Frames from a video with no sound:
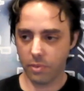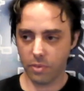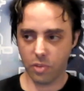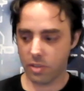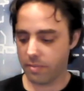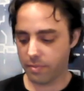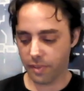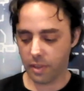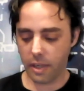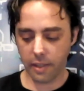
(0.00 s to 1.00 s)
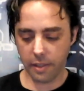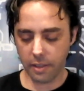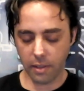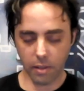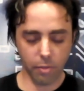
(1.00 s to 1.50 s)
something like
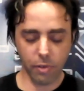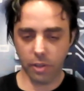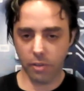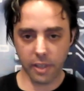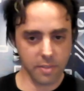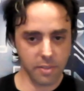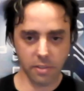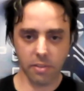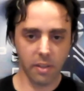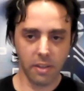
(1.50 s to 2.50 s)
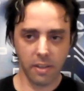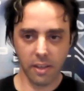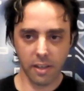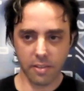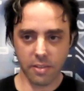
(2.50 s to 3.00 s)
three clicks and
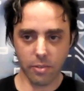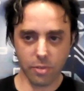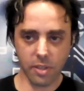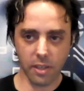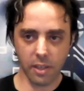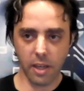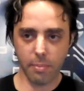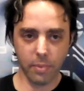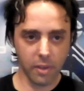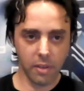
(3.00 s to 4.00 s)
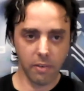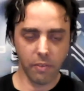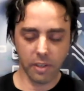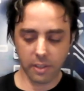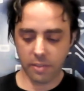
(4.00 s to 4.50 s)
to set it up,
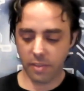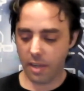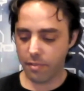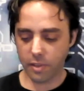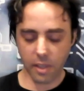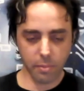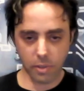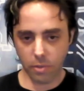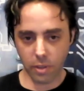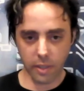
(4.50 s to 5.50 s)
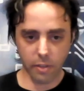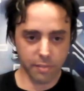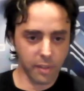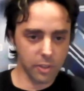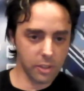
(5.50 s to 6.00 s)
run it every time you do like your
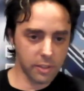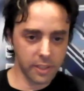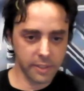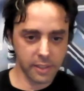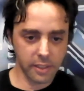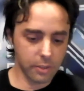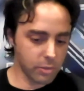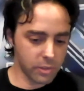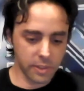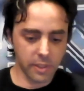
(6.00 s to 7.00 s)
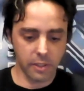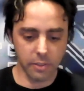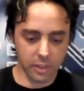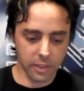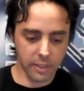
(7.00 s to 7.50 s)
functional testing, do the
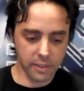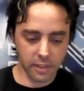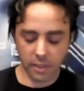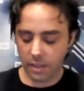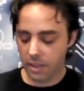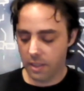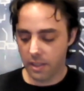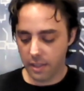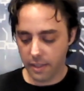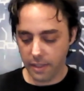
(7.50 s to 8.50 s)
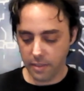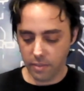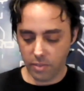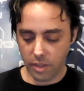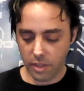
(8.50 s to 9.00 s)
security testing, and
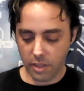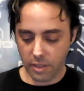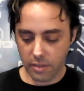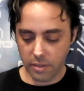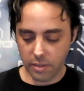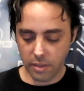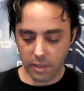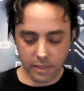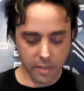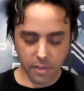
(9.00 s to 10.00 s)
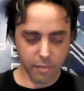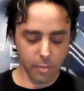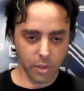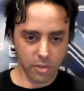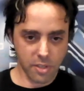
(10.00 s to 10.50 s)
that's it from
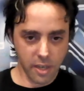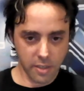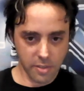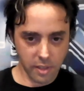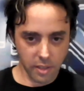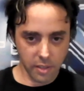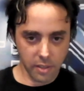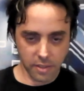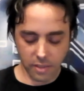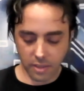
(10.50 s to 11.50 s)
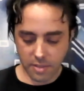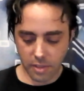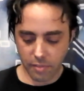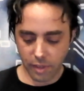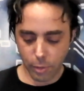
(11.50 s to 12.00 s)
your side as a
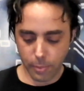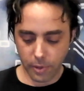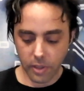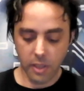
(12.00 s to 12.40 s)
developer.